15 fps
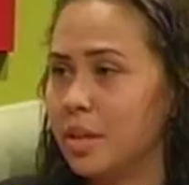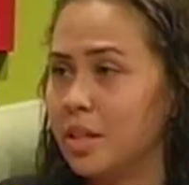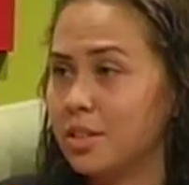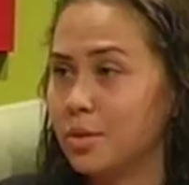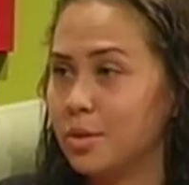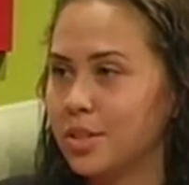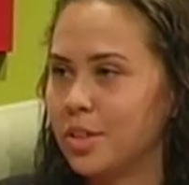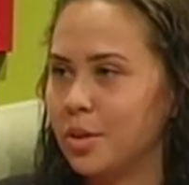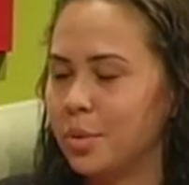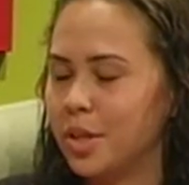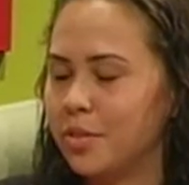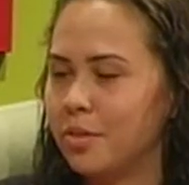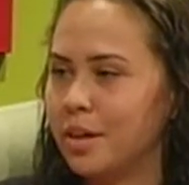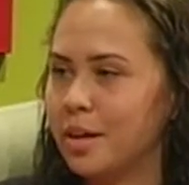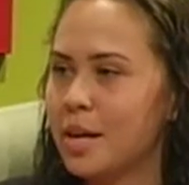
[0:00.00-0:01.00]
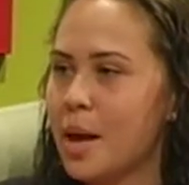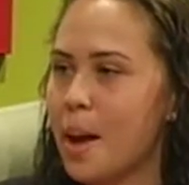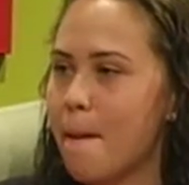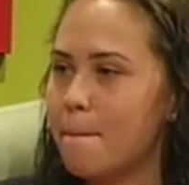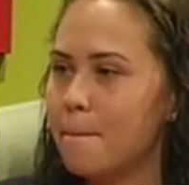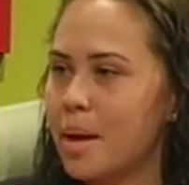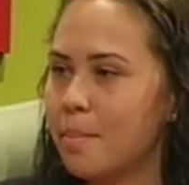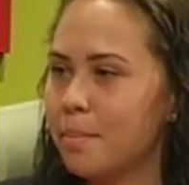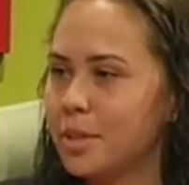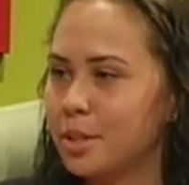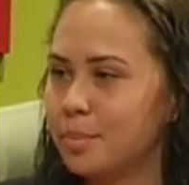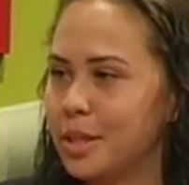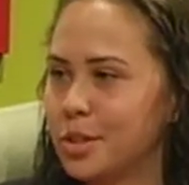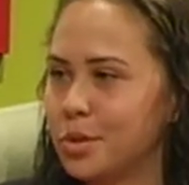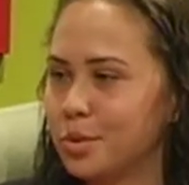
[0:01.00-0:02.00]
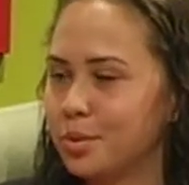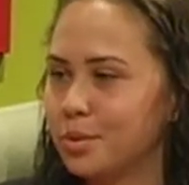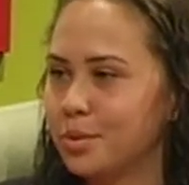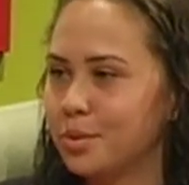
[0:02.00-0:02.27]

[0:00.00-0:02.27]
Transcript: there's also a bit of a member special.